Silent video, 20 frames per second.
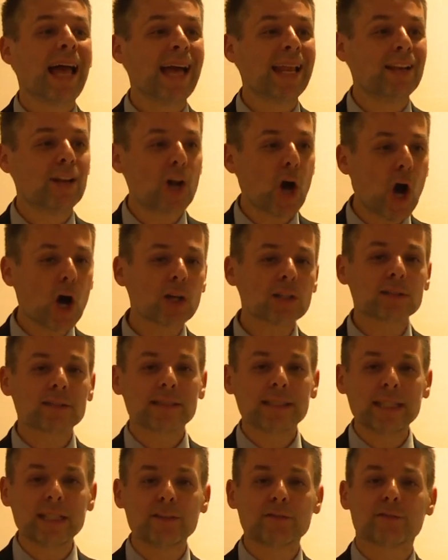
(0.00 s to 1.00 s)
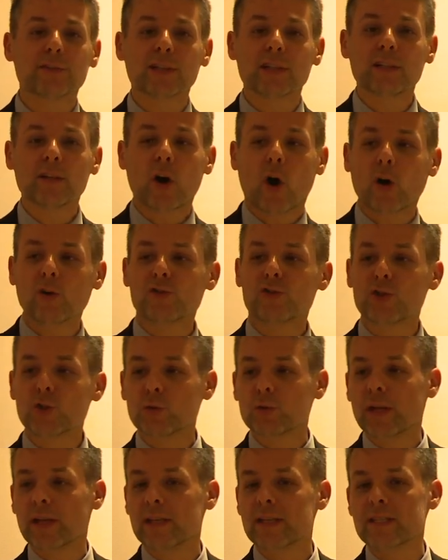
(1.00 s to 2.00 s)
and not even on
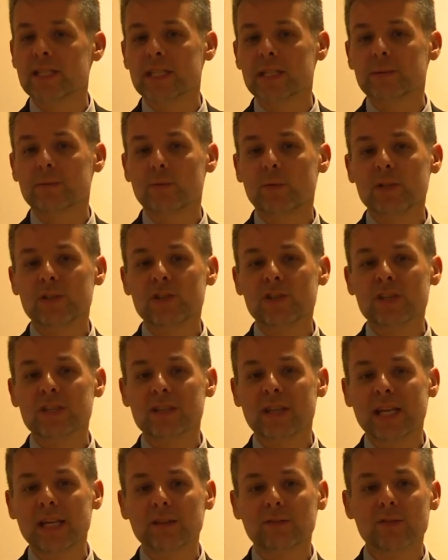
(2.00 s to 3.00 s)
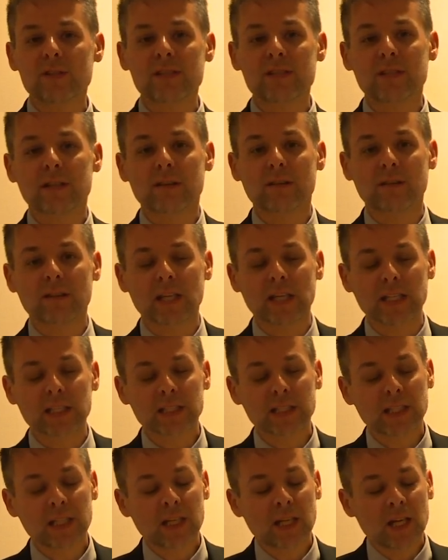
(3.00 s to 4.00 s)
Judaism, which is the interesting thing
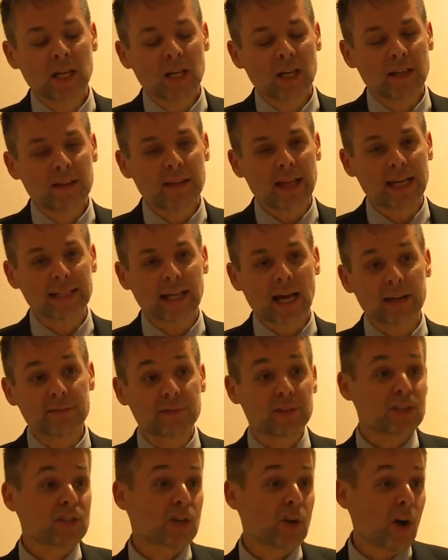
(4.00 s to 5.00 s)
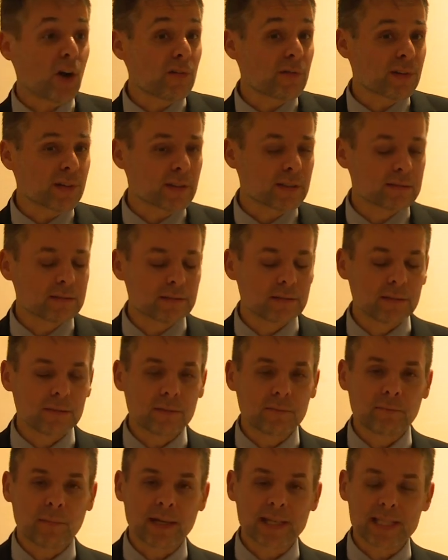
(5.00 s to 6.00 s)
that I've discovered
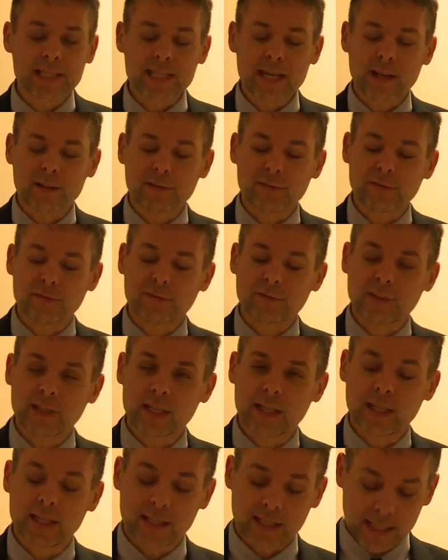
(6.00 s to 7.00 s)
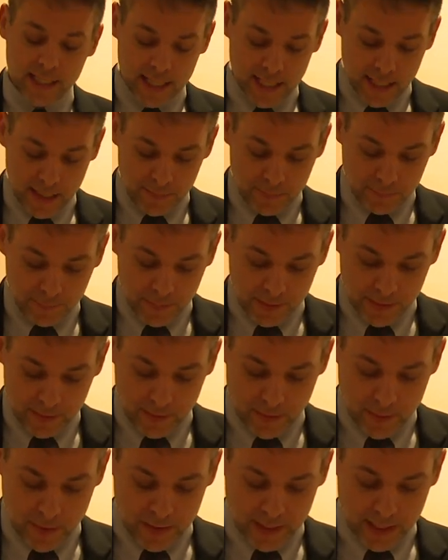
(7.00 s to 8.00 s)
myself in, in,
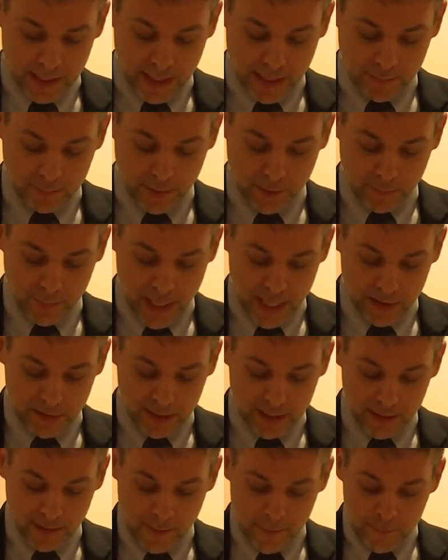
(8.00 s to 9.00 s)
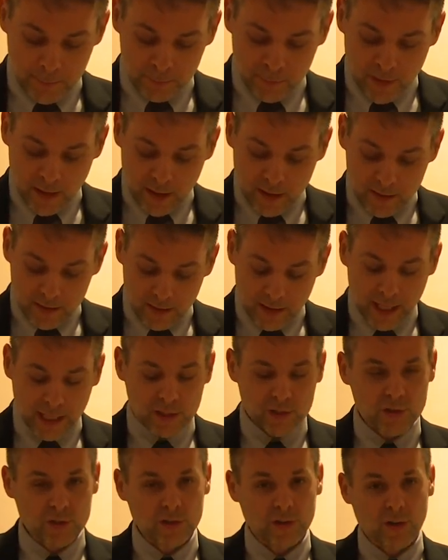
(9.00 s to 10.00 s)
uh, in preparing the
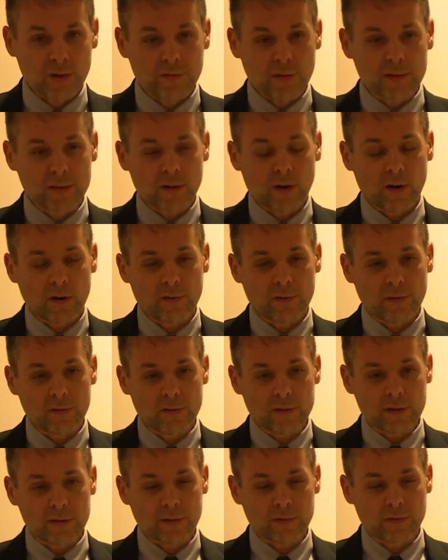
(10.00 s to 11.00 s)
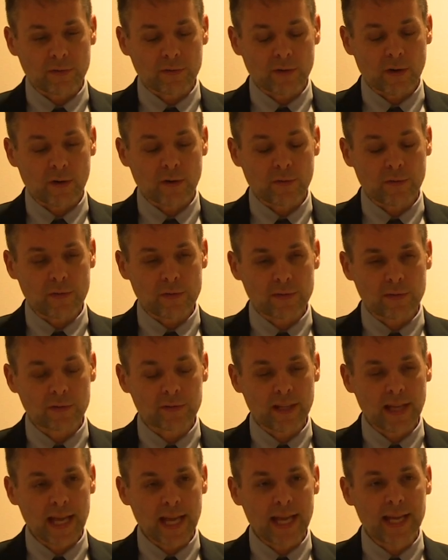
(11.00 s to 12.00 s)
lecture of, of, of
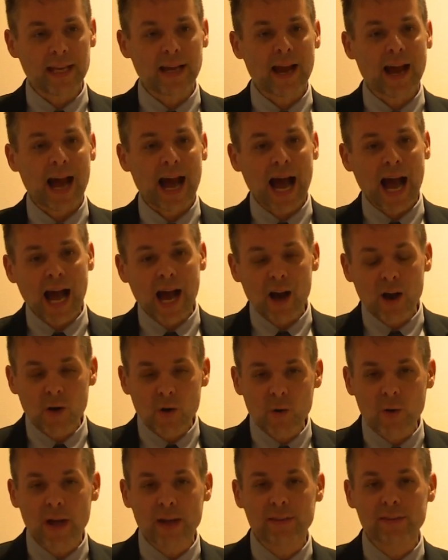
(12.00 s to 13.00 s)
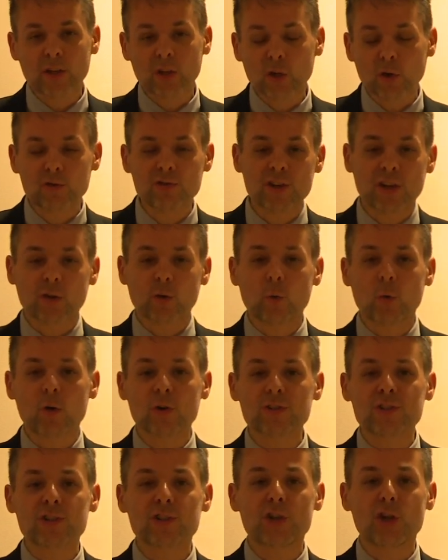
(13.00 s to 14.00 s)
today, how a theologian
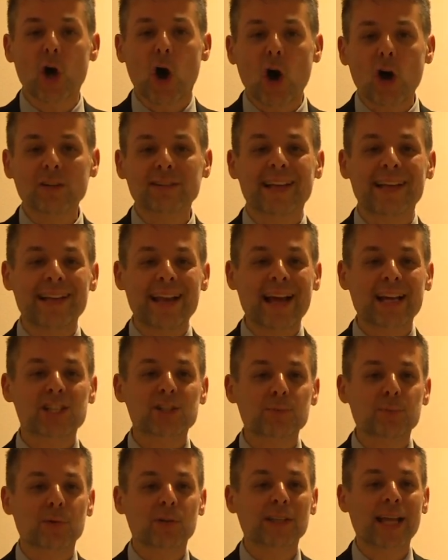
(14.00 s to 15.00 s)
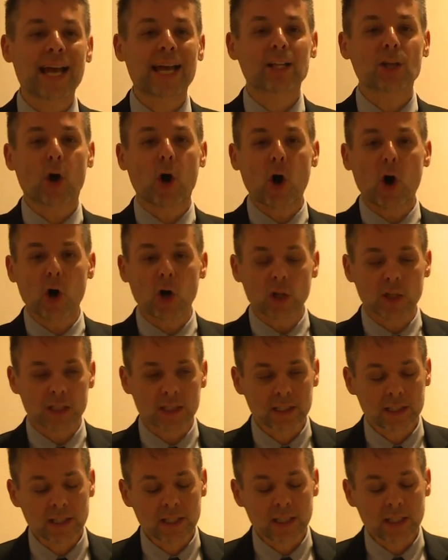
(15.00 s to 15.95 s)
was not an expert at all